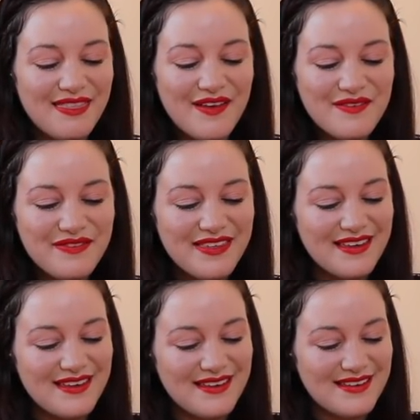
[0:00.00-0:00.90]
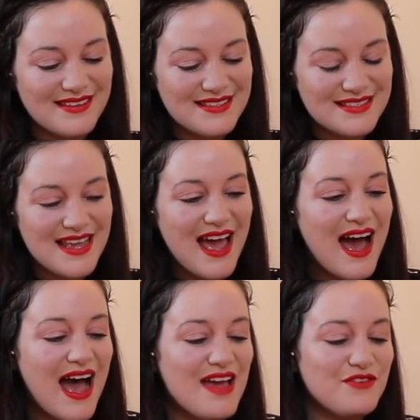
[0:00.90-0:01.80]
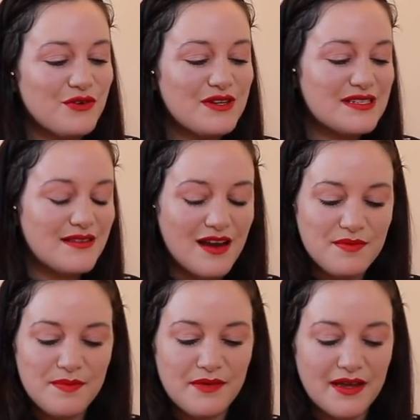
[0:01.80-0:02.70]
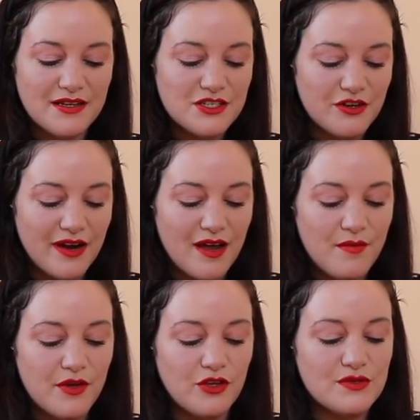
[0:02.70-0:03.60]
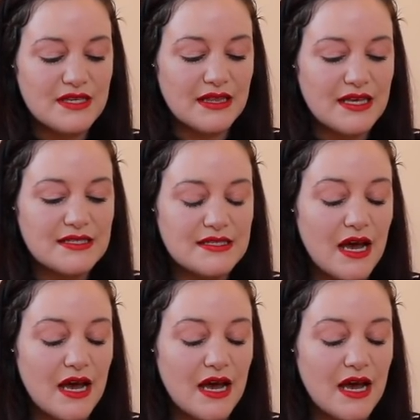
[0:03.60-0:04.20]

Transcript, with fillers: Love this. I've noticed a lot of people on Instagram using this